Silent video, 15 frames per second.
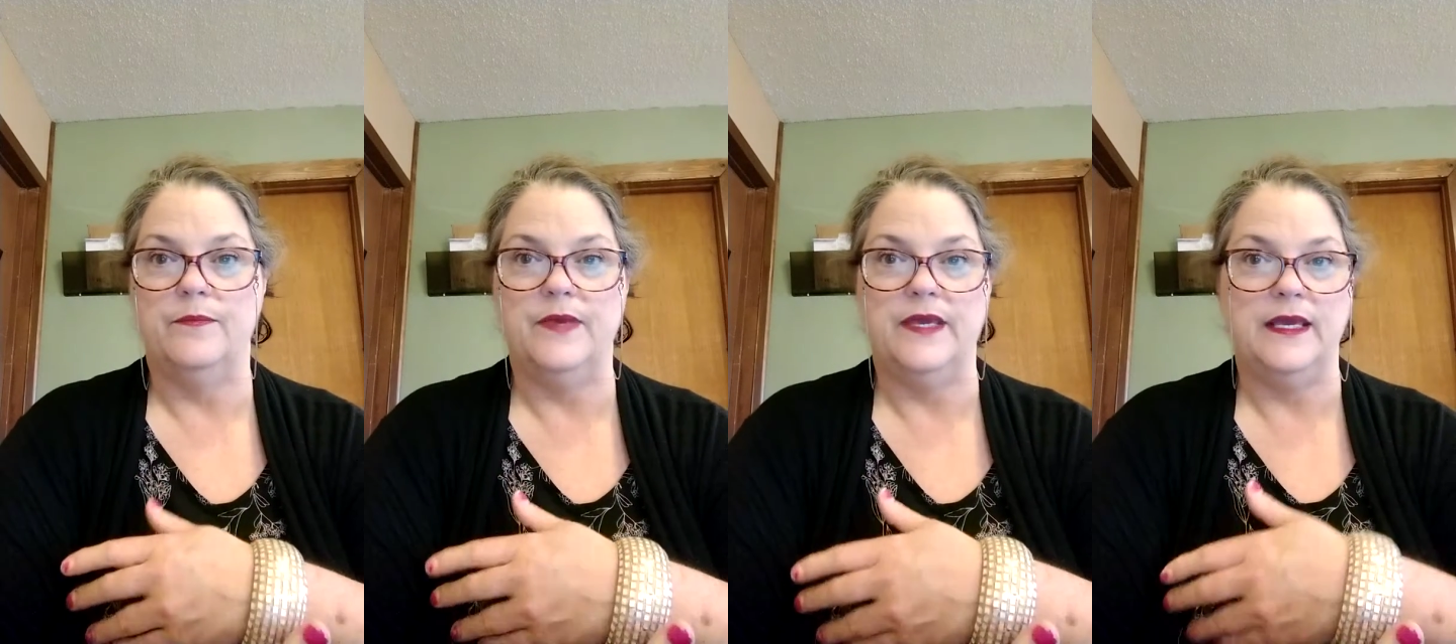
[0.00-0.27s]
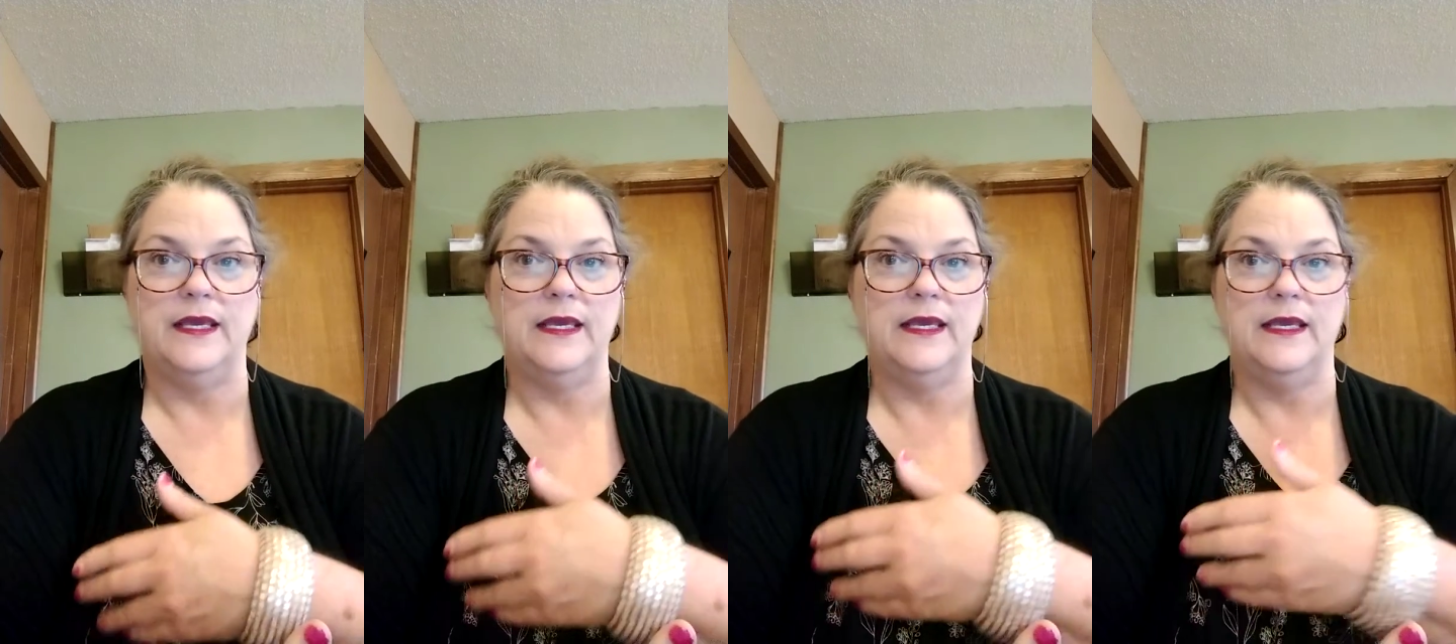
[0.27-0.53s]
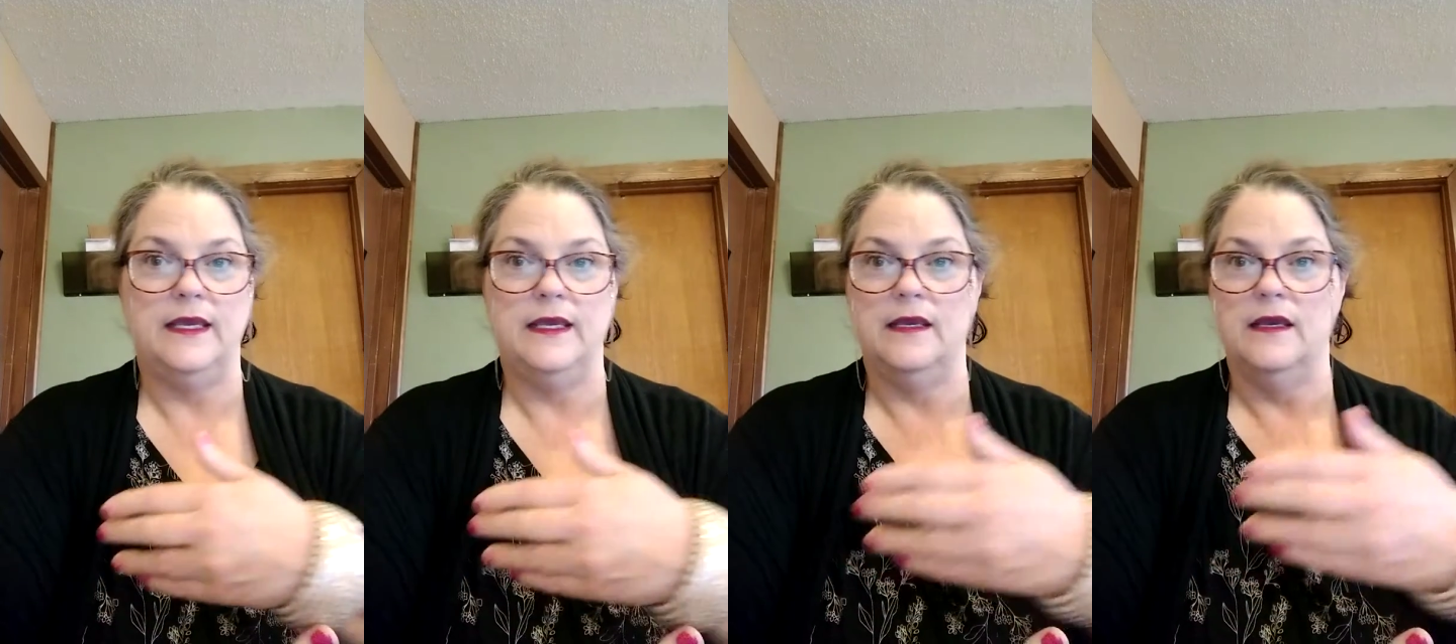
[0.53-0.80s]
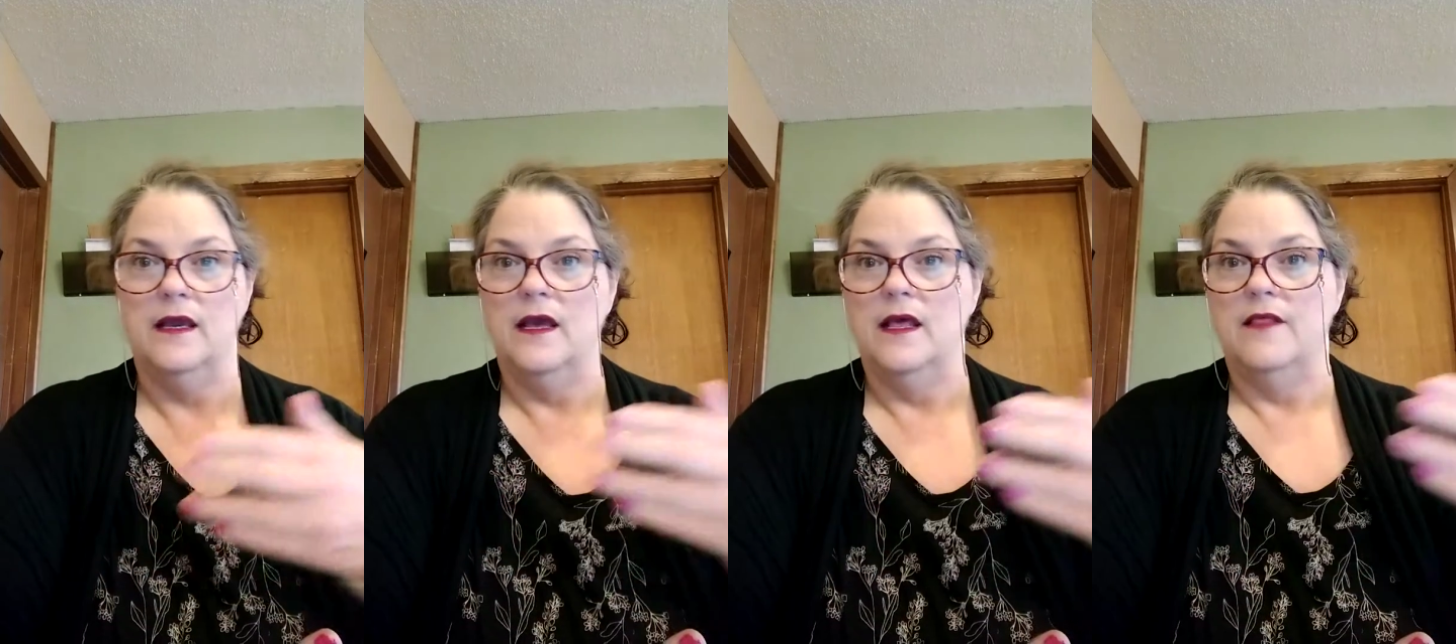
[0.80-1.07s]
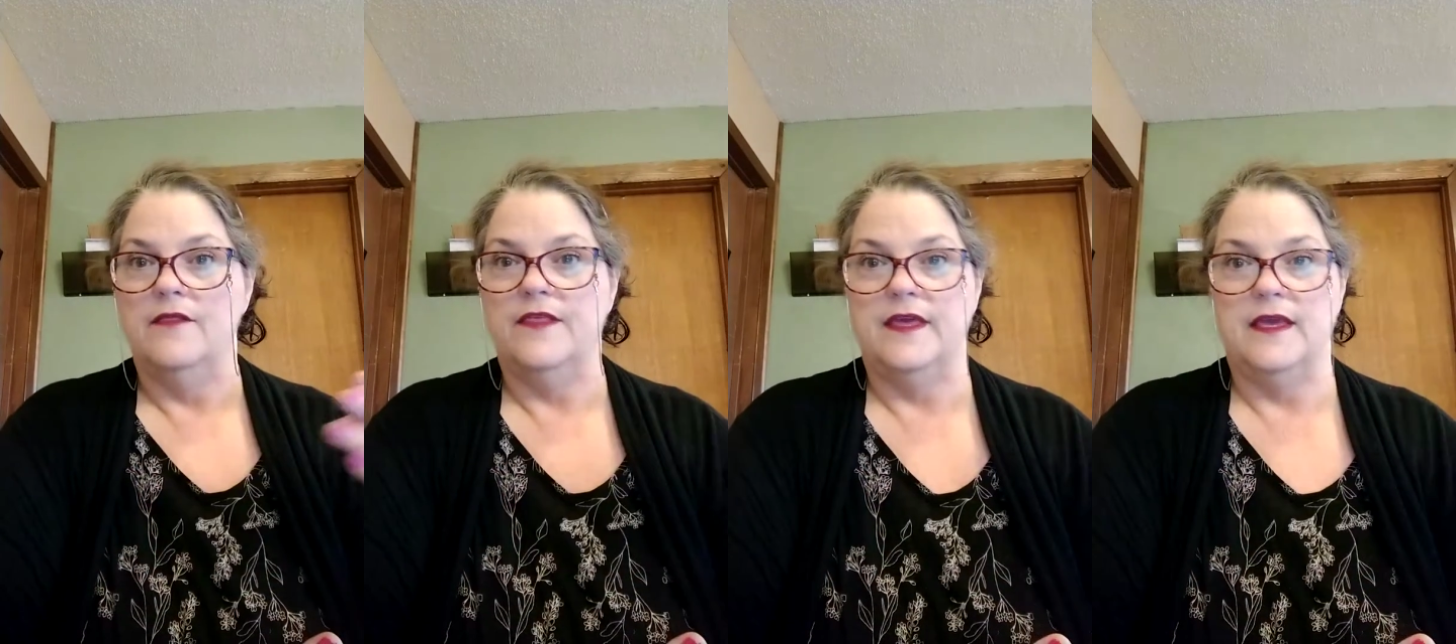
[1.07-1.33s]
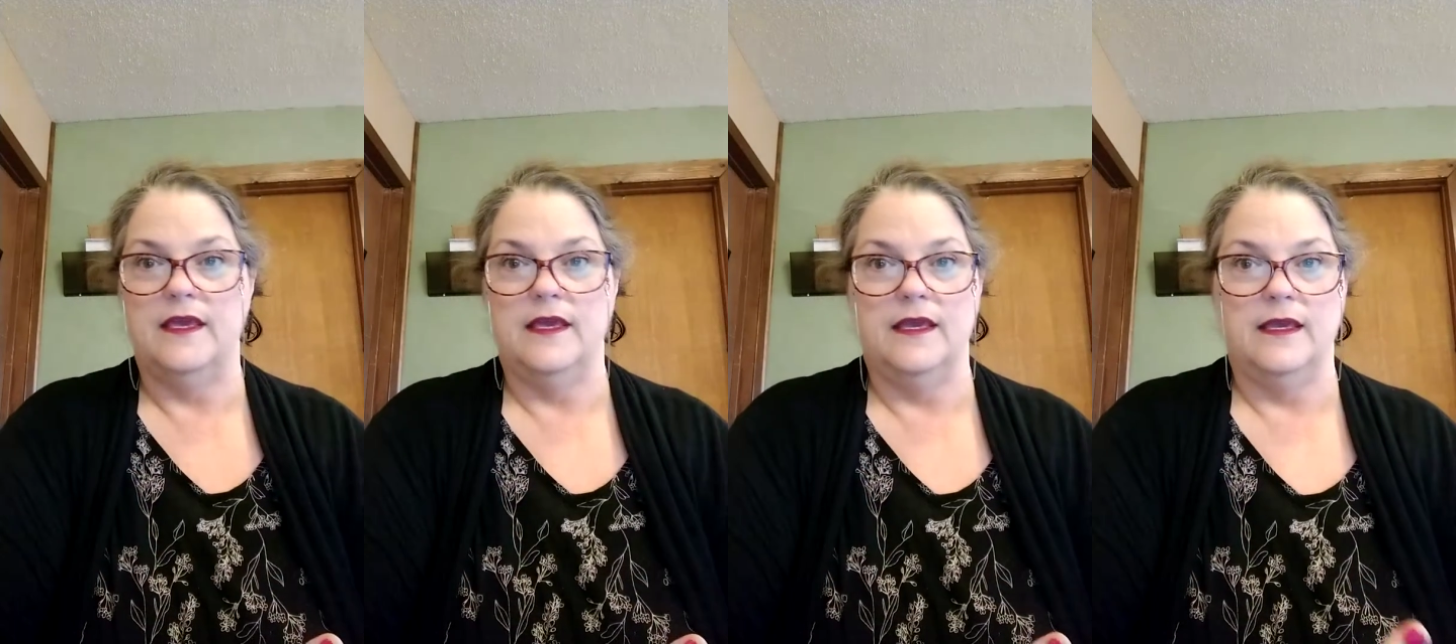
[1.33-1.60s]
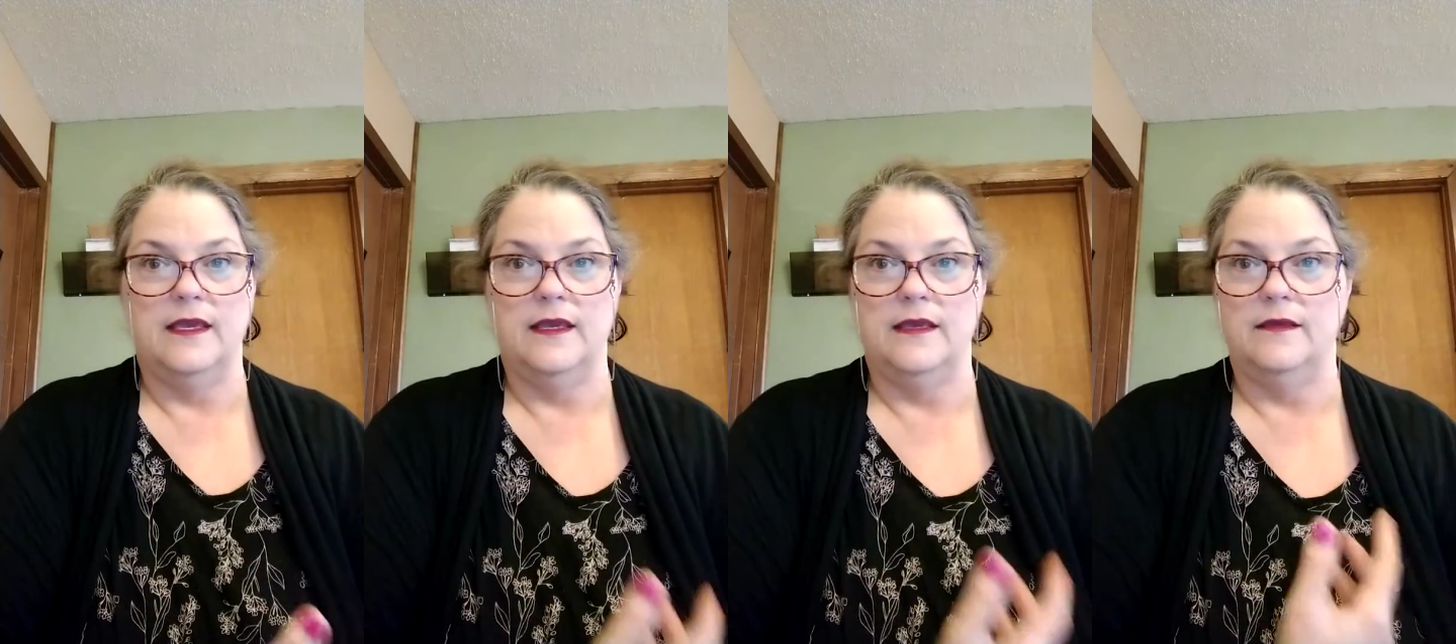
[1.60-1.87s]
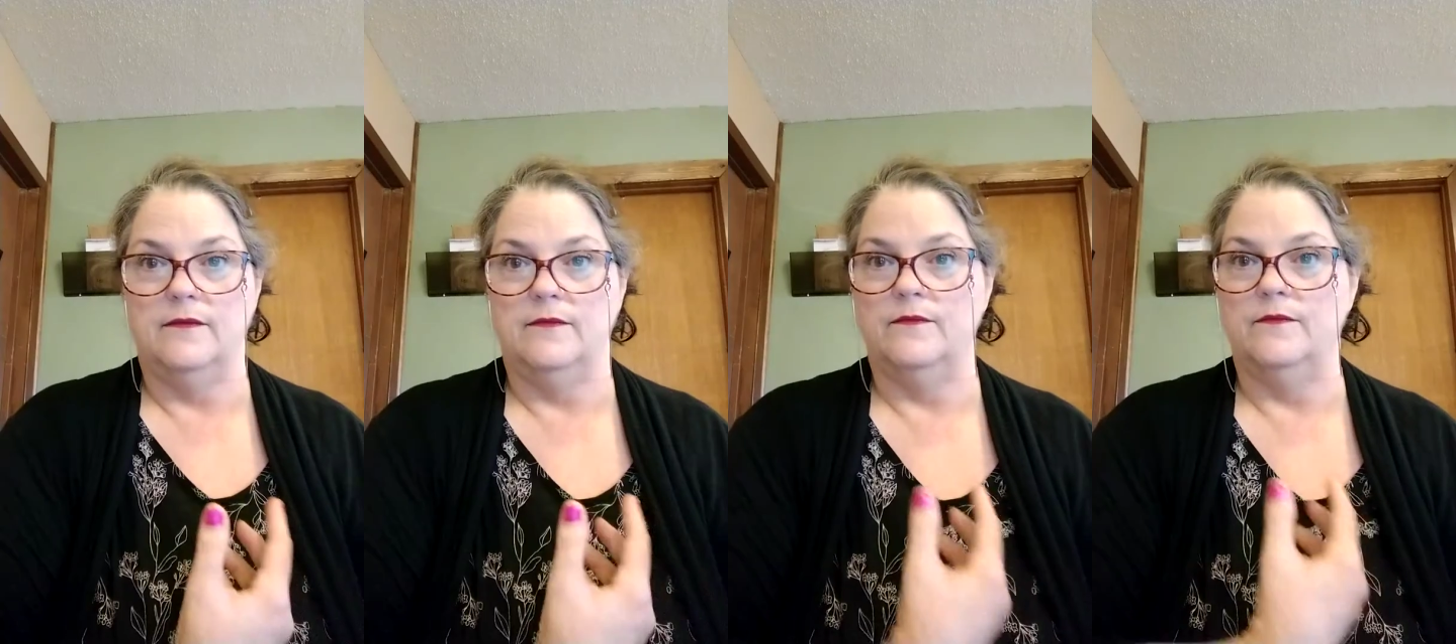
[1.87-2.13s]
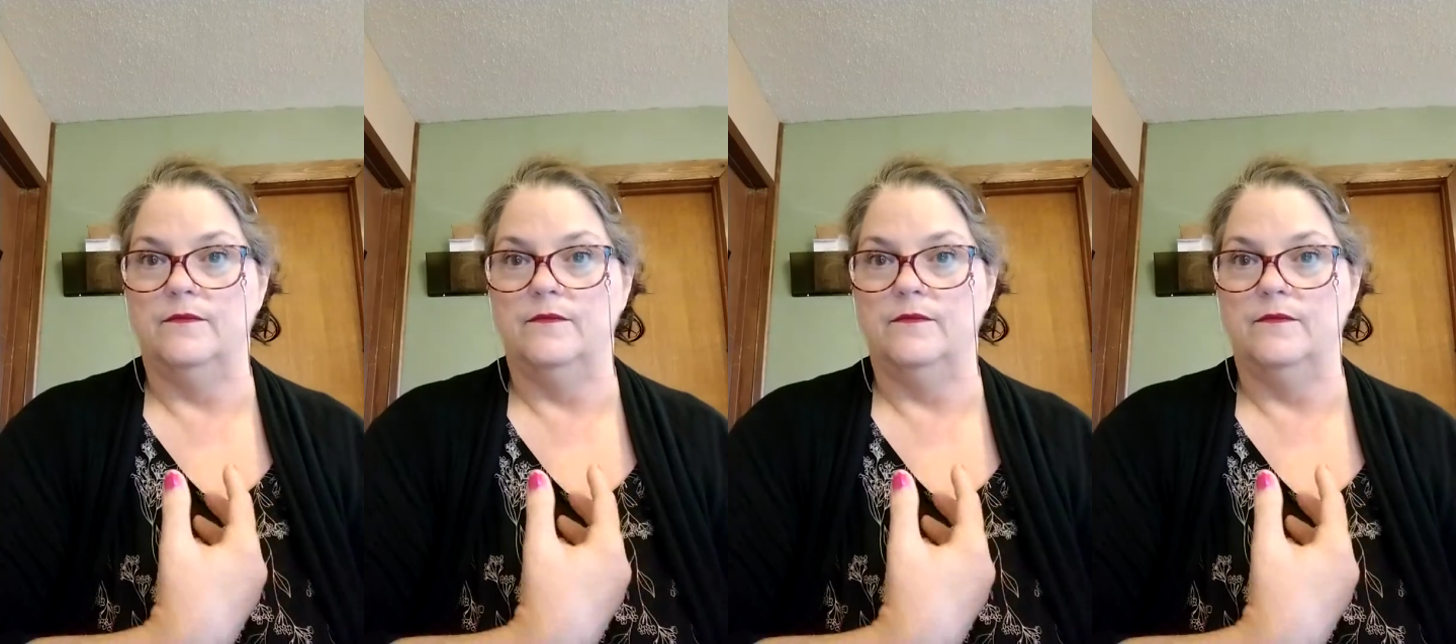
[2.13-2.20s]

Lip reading: be the